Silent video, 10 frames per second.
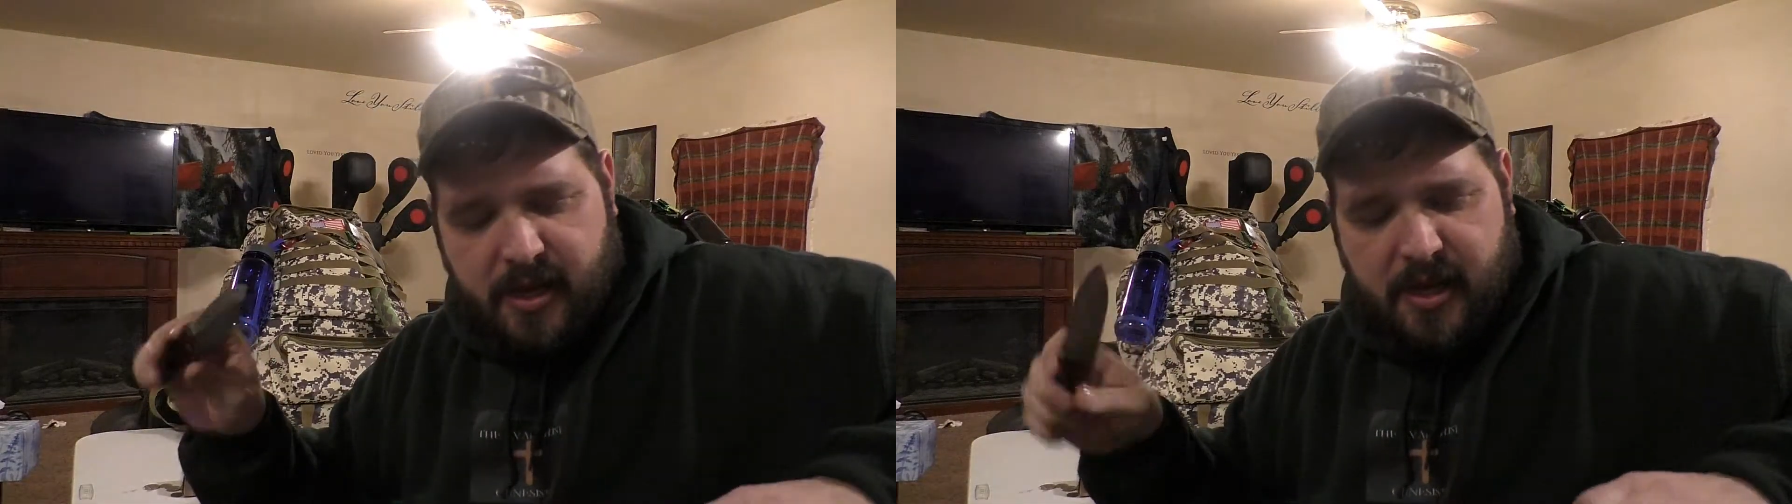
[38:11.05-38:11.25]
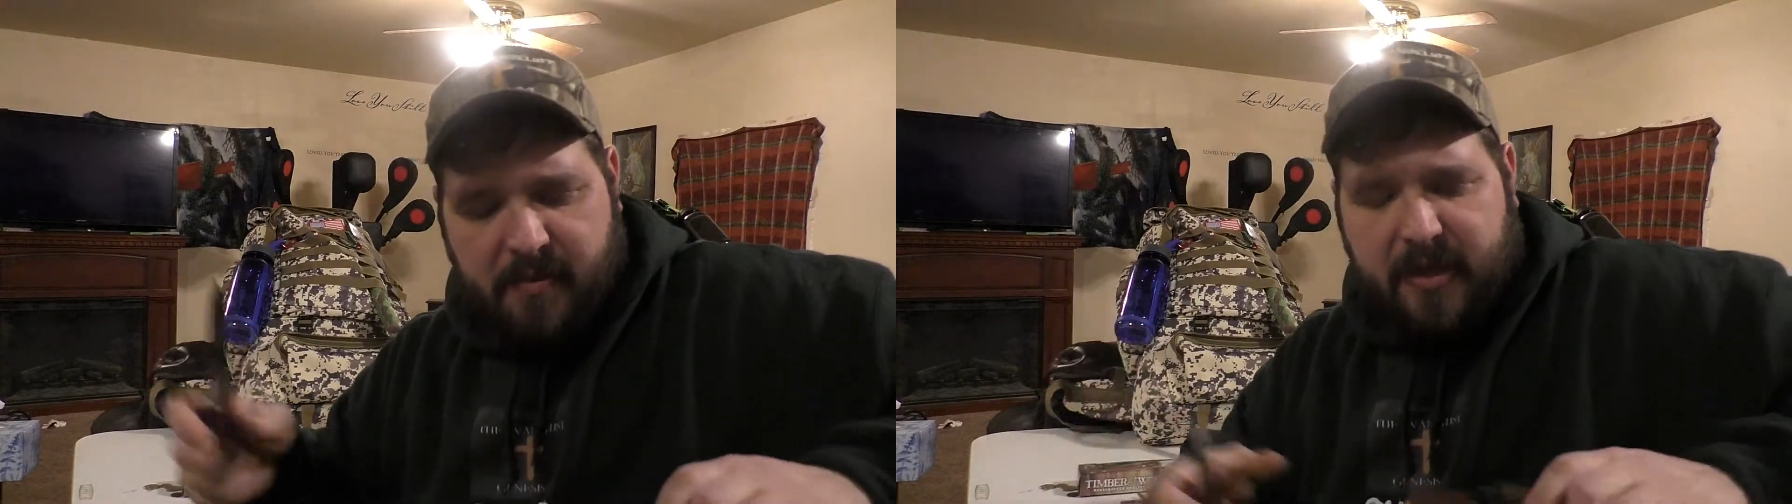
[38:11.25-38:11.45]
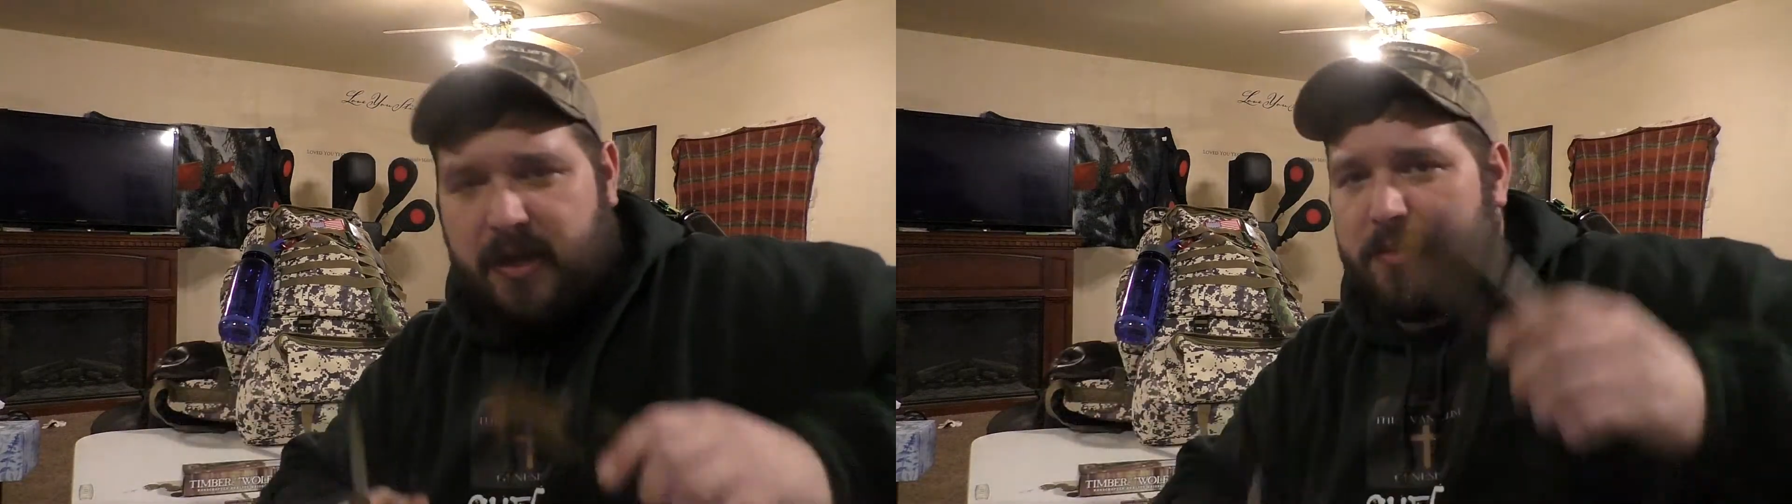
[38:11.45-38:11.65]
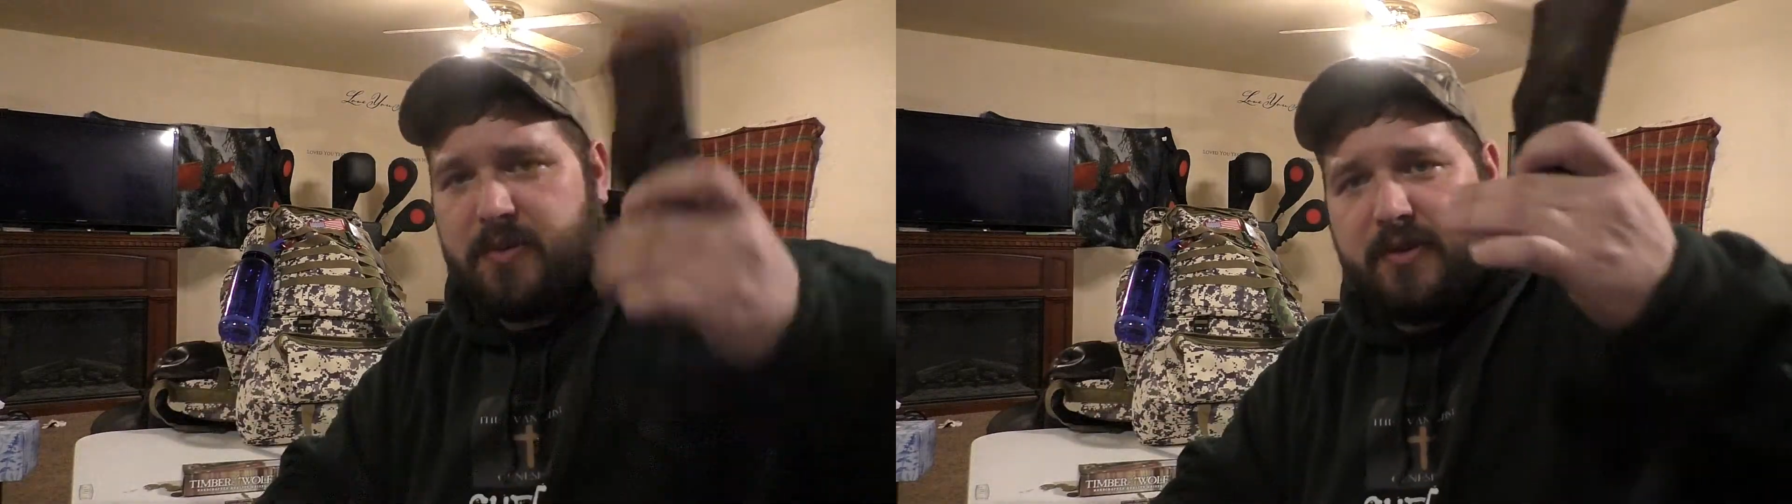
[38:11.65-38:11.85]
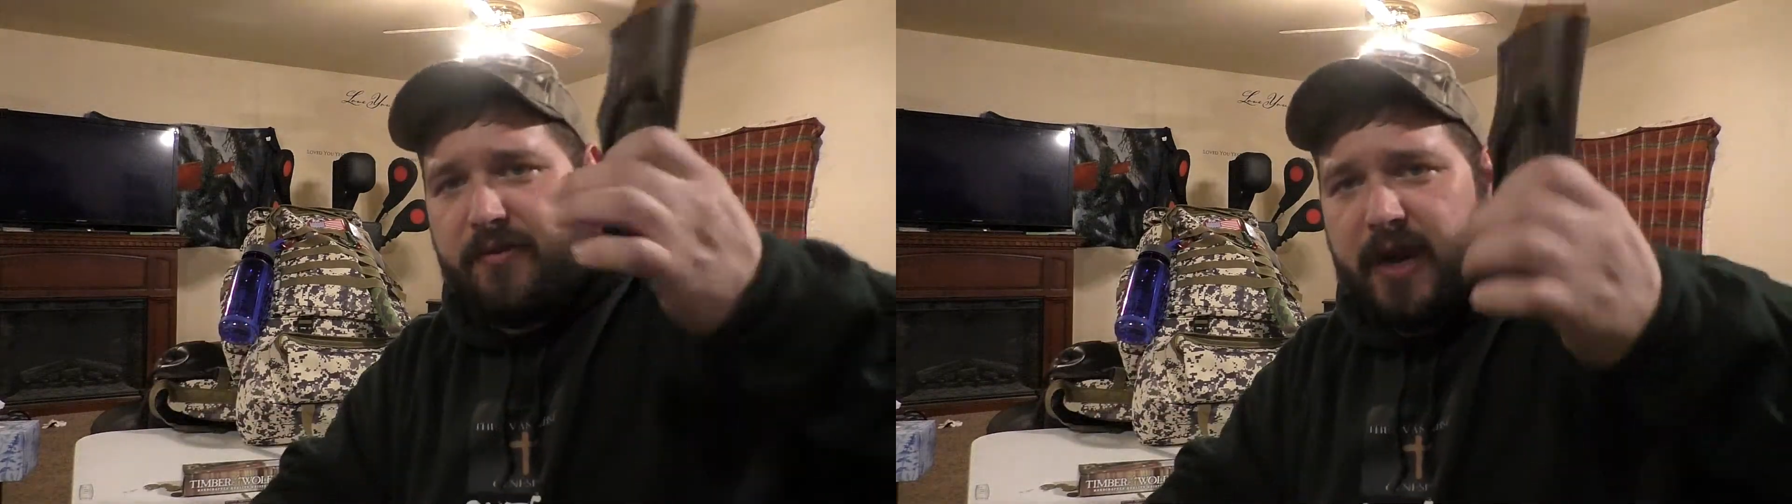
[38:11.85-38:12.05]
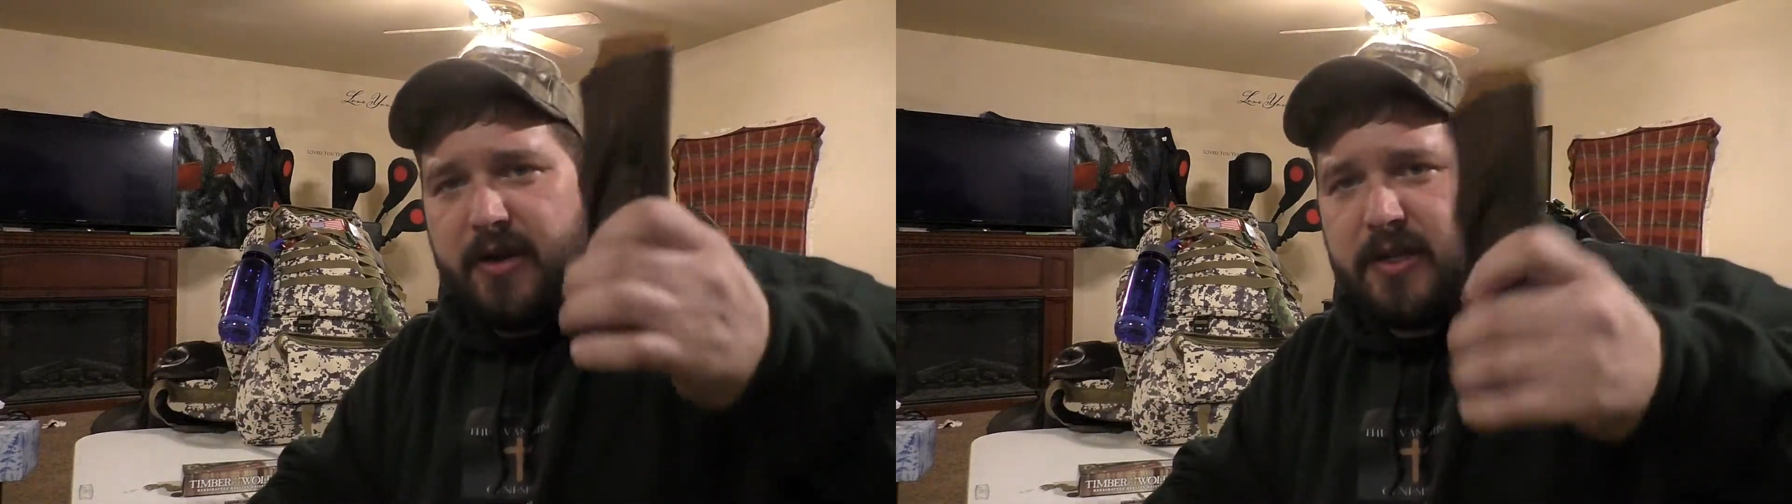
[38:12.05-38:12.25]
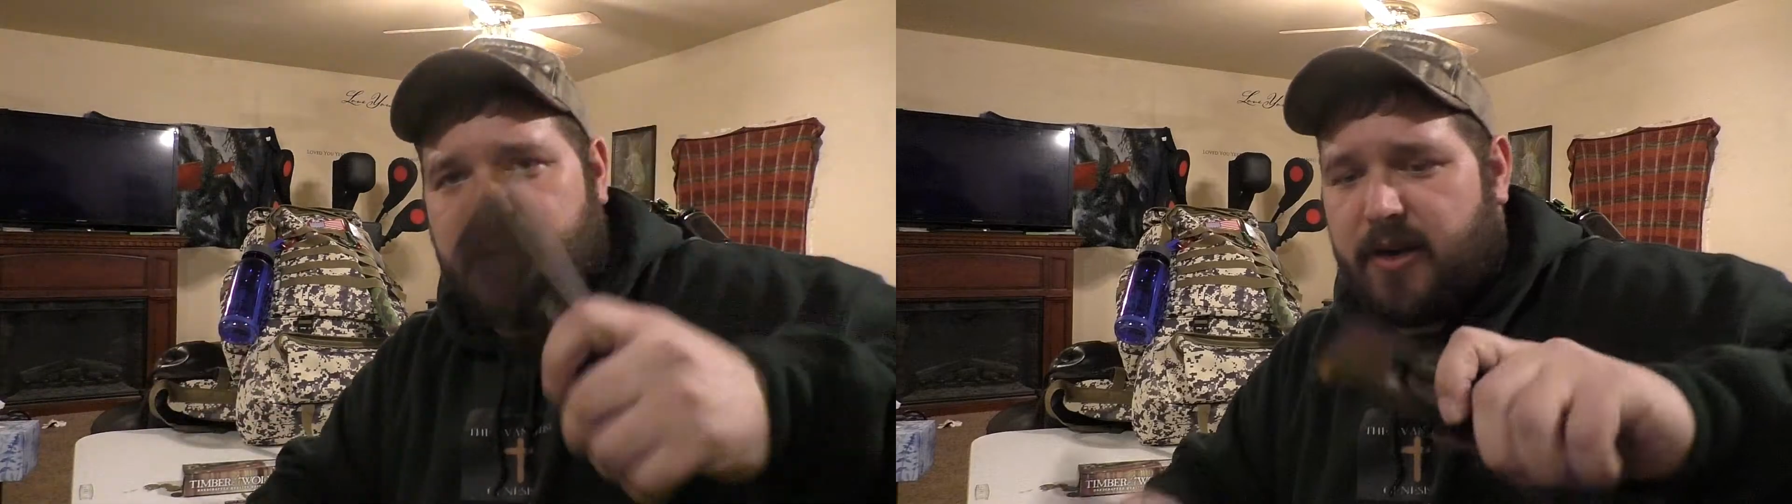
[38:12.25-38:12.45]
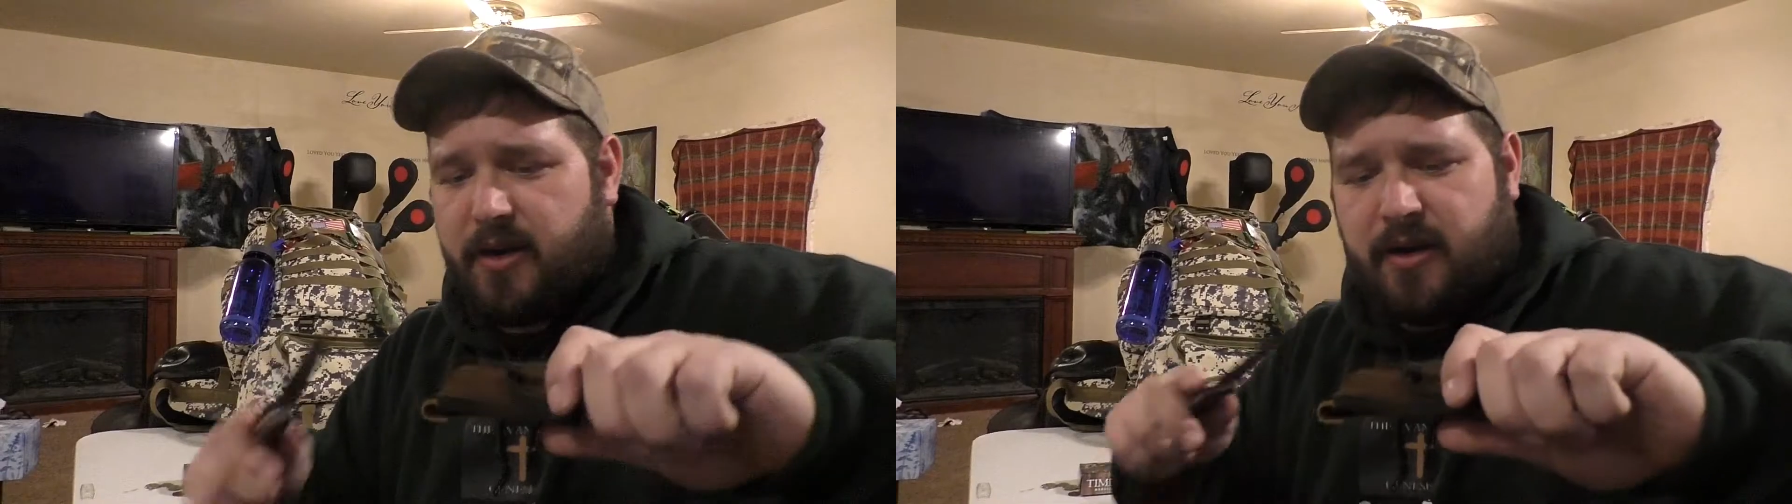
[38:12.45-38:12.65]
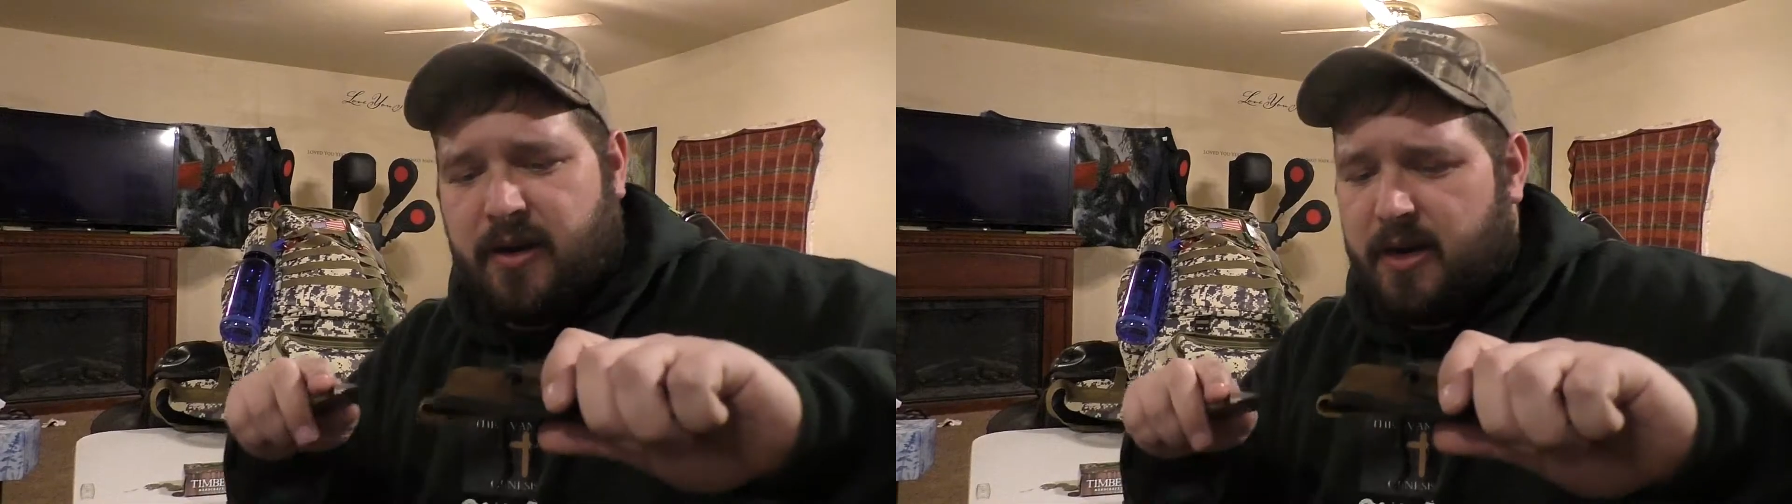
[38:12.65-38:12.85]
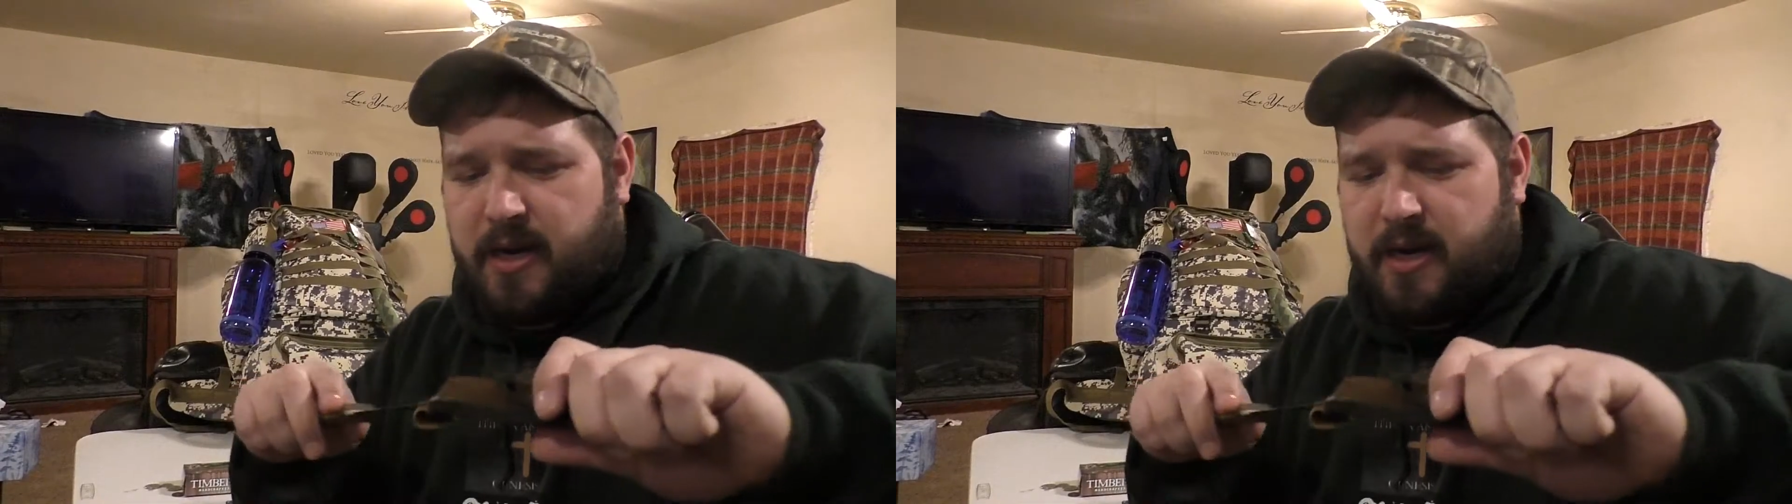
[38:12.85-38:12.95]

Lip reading: It comes with the fire starter.